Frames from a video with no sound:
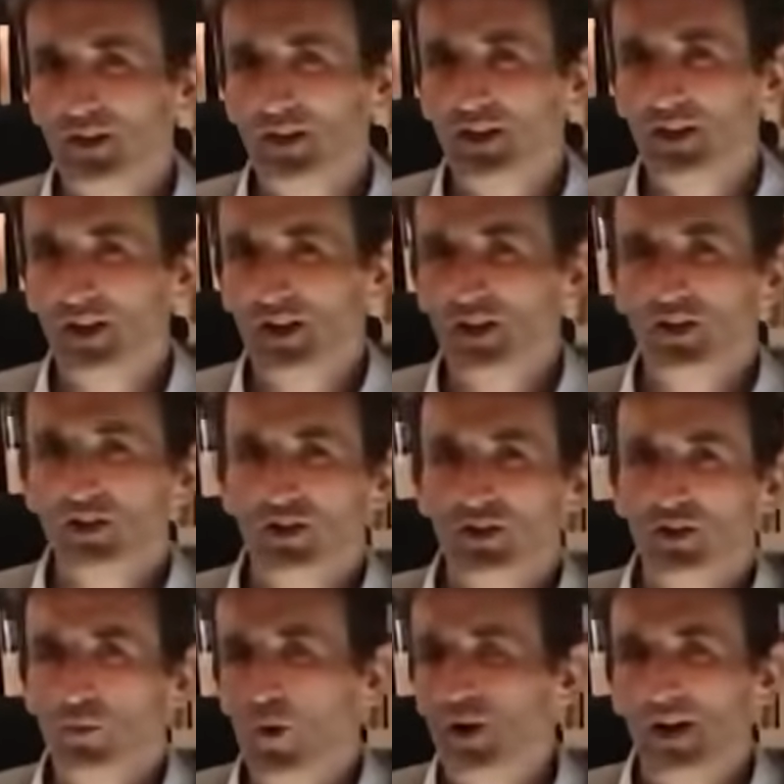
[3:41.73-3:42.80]
You know, you,
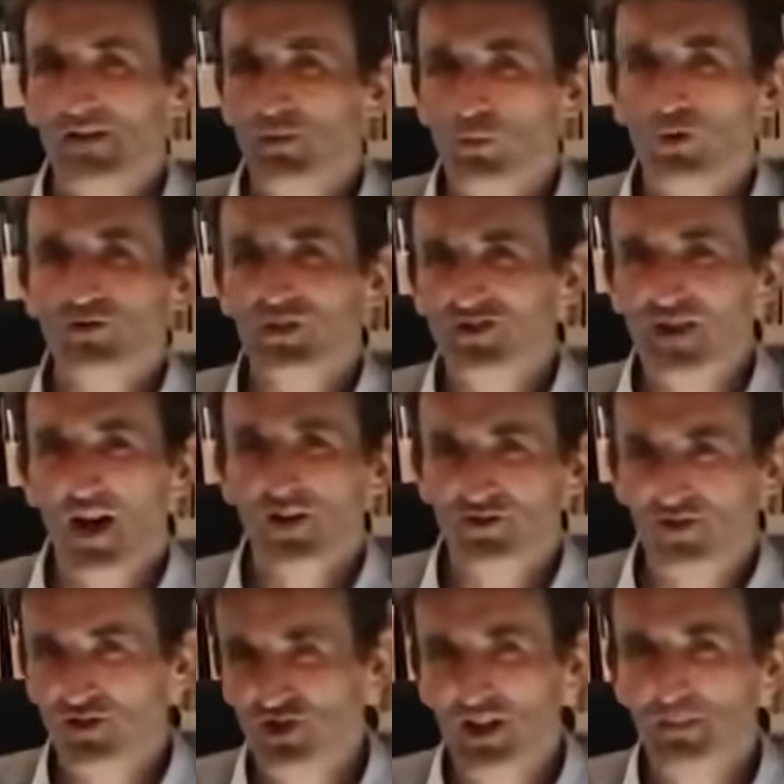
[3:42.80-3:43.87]
you won't ever want to touch
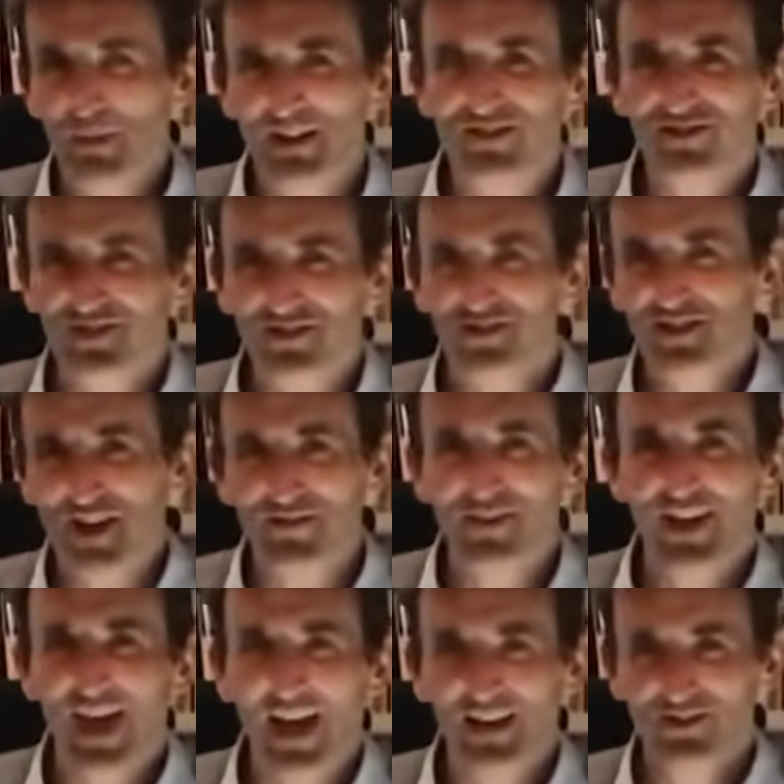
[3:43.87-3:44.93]
the cheap instant stuff
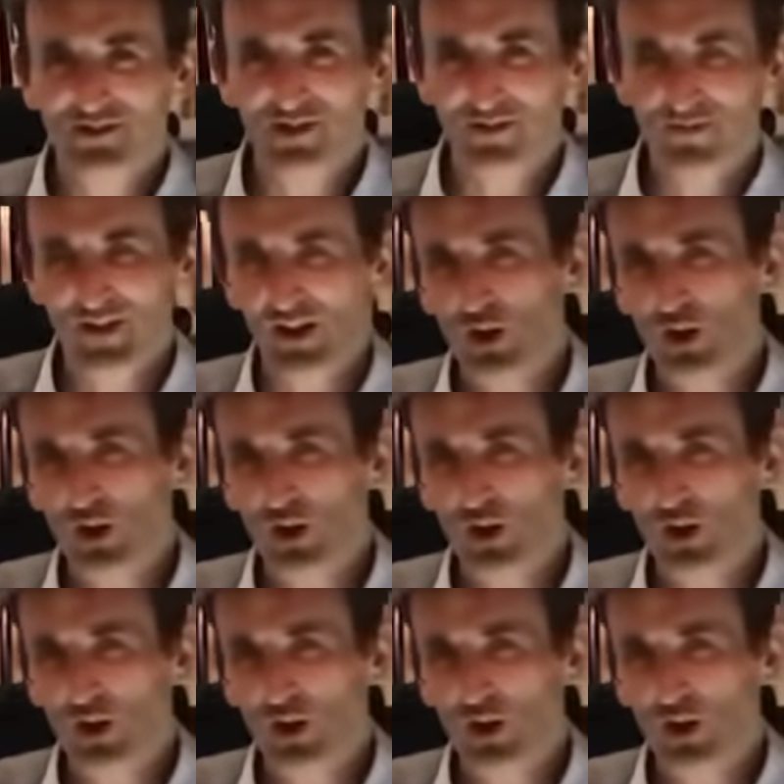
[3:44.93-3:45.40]
again, sort of thing.